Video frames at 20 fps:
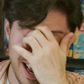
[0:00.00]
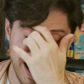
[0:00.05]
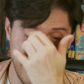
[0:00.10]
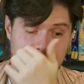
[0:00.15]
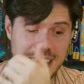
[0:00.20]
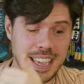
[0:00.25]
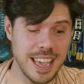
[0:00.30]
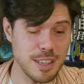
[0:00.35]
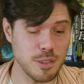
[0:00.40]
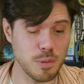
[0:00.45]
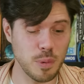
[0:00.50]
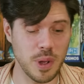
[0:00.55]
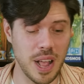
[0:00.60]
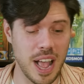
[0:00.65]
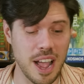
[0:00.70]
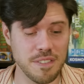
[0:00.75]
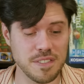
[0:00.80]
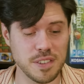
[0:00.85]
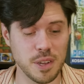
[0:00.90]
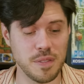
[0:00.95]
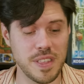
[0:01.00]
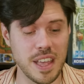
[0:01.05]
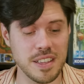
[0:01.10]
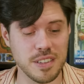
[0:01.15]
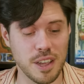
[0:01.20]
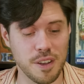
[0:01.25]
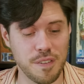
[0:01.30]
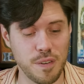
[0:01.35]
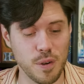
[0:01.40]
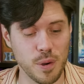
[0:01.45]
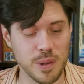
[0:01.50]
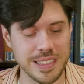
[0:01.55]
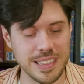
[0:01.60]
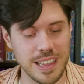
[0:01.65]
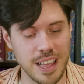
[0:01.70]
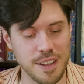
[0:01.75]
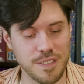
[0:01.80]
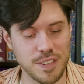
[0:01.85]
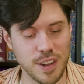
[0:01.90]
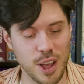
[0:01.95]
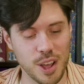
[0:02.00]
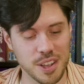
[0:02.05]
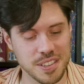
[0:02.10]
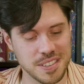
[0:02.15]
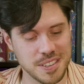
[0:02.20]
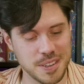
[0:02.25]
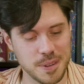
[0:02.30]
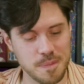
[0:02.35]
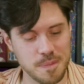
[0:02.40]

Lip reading: I guess we'll have to. That's our fourth life lost.